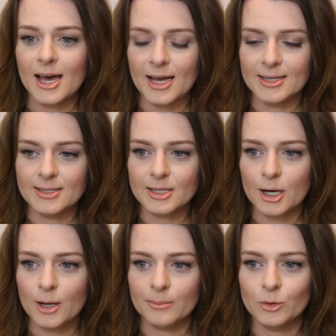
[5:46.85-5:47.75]
and
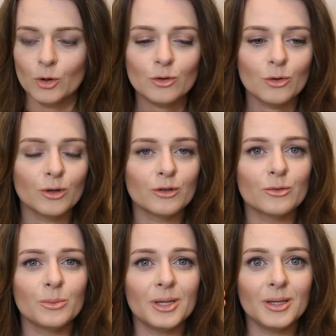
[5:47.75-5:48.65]
I'm not going
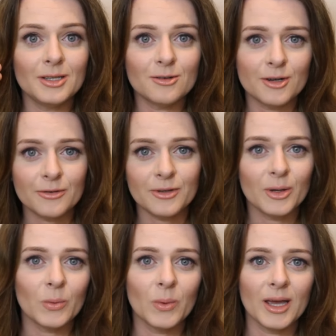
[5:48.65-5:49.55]
to be
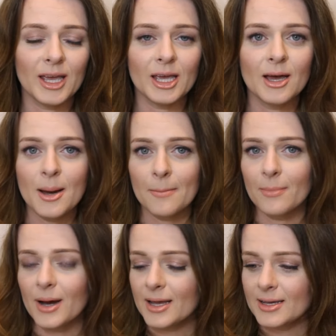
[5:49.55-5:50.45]
drifting away
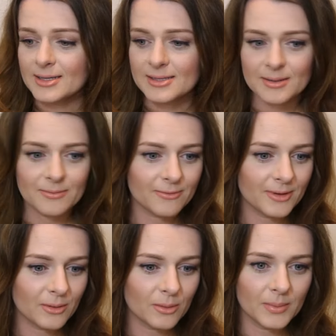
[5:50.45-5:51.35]
buying
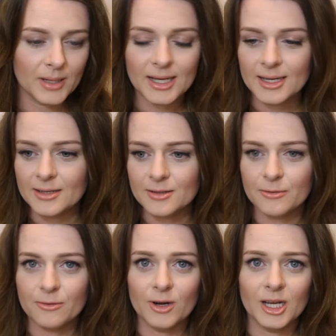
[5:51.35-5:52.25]
something completely
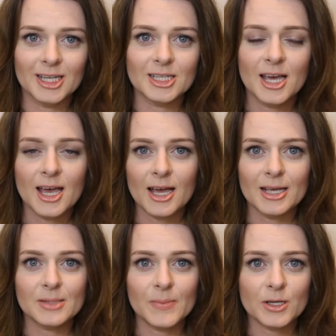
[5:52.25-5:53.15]
different,
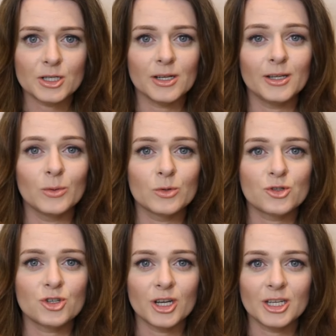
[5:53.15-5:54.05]
especially those
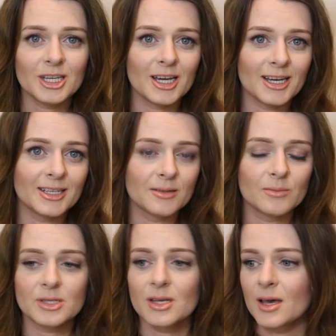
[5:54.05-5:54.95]
trendy
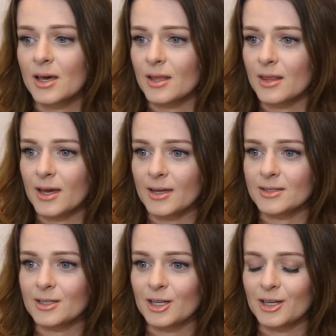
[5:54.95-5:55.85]
items
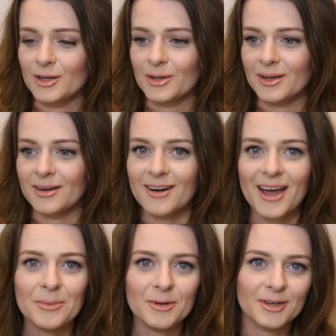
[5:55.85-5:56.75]
that
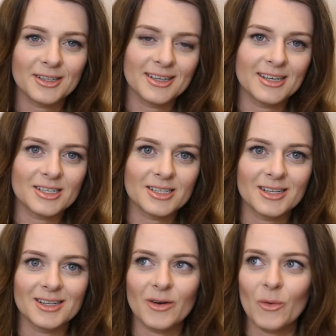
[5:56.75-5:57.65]
grab your
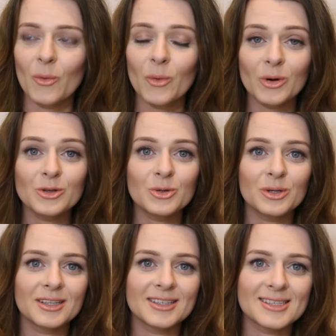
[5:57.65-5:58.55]
attention, or
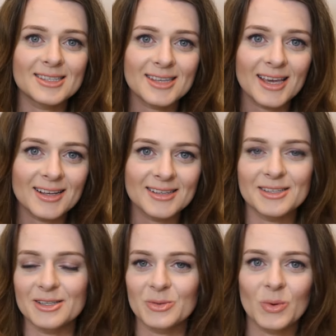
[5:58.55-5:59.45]
during the
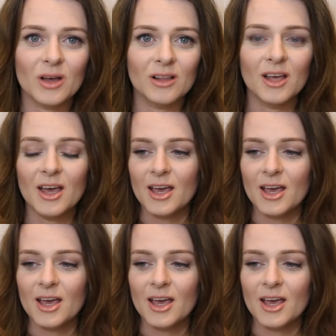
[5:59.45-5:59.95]
sales as well.